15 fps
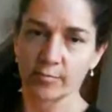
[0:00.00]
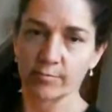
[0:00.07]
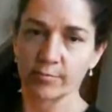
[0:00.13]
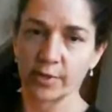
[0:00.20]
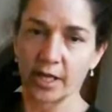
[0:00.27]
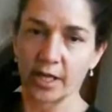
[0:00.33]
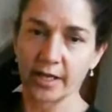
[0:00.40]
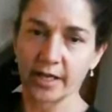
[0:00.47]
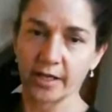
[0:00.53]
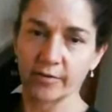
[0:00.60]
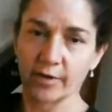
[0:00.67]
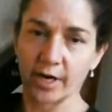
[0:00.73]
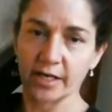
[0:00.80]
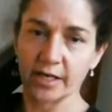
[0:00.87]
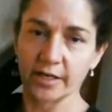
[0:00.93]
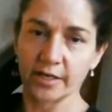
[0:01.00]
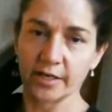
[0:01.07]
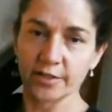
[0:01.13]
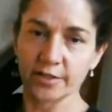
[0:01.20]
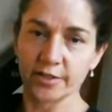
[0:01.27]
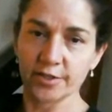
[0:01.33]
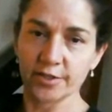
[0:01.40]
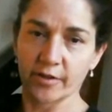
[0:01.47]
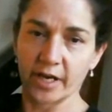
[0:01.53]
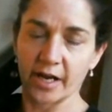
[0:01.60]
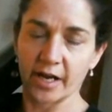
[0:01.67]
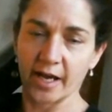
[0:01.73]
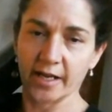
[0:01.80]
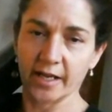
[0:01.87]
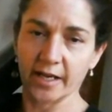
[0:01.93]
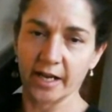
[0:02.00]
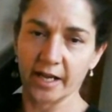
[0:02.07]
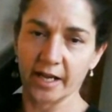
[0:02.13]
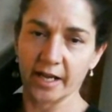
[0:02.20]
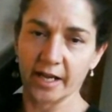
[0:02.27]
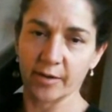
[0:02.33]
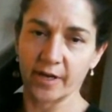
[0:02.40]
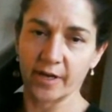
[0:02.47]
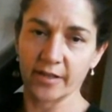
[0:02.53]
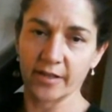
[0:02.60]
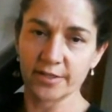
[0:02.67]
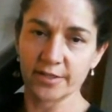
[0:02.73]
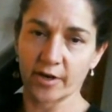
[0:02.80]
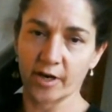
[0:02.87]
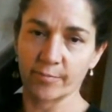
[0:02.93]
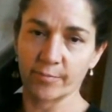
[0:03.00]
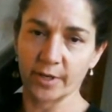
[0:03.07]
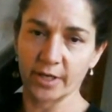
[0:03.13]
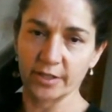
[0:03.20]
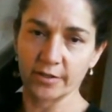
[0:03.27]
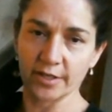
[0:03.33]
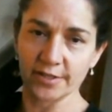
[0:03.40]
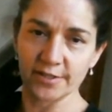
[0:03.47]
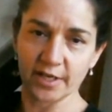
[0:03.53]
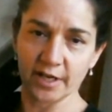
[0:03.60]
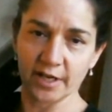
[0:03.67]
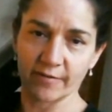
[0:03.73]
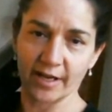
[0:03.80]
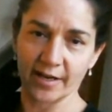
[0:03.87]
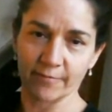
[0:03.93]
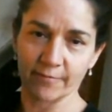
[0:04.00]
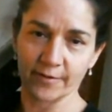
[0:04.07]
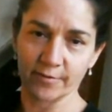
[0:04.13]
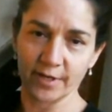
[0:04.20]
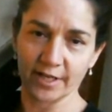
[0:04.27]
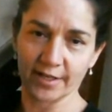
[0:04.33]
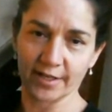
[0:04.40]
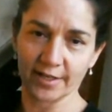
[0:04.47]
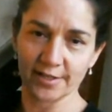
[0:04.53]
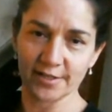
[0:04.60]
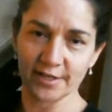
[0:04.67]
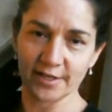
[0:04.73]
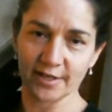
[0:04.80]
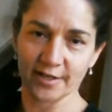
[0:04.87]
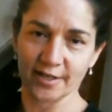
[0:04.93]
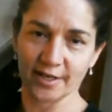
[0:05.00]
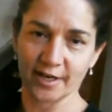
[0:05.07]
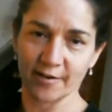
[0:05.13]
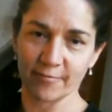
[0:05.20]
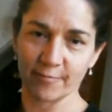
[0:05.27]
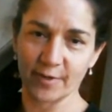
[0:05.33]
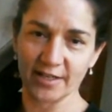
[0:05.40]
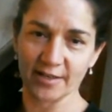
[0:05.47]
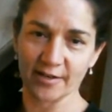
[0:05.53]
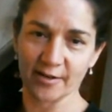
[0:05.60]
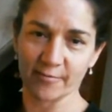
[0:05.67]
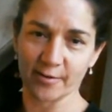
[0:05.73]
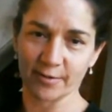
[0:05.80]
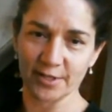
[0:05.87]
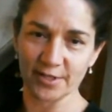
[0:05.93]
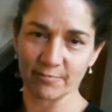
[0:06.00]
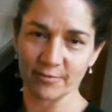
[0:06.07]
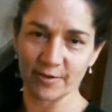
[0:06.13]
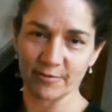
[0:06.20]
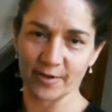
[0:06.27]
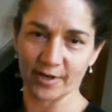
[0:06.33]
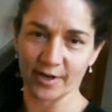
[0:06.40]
plug-in right here so that I can amplify this harp, and you can see I've had a few nicks here and I've painted over with some different